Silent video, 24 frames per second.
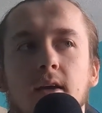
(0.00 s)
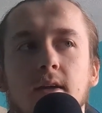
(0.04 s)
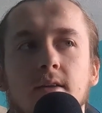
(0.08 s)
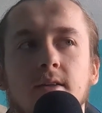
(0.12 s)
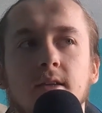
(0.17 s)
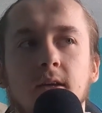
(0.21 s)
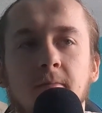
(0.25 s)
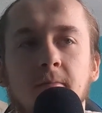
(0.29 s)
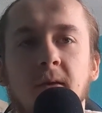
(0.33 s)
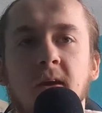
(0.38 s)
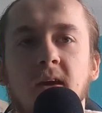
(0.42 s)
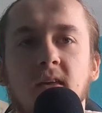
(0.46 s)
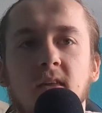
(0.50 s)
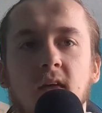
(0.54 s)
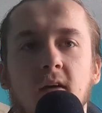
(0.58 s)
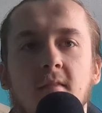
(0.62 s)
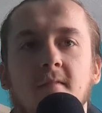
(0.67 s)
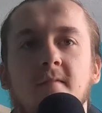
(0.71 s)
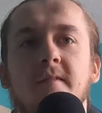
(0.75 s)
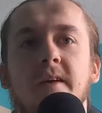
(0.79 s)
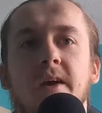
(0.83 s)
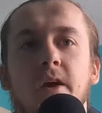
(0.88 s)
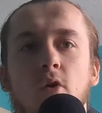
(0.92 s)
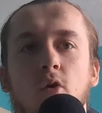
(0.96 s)
to me that
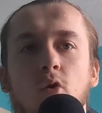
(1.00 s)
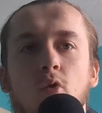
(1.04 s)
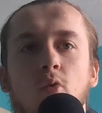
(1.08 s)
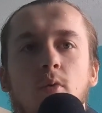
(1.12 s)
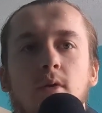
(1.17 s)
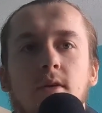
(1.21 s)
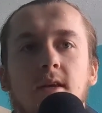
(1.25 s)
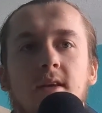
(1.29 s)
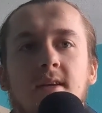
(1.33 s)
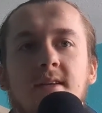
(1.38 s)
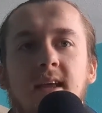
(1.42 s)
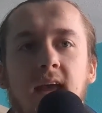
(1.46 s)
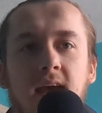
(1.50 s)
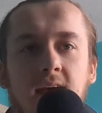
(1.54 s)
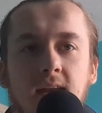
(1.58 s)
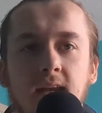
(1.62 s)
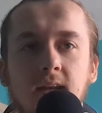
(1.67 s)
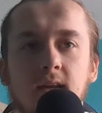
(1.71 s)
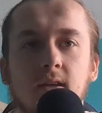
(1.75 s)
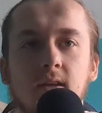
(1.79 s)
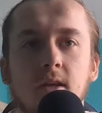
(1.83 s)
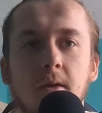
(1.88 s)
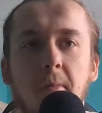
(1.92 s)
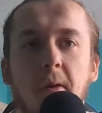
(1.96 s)
Vito was
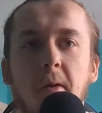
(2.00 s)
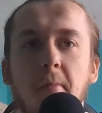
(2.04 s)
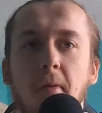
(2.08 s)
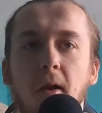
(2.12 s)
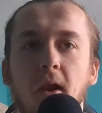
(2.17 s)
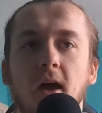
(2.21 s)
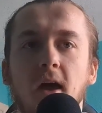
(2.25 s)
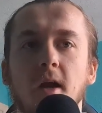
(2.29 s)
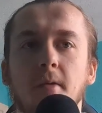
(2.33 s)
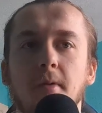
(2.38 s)
intended to be played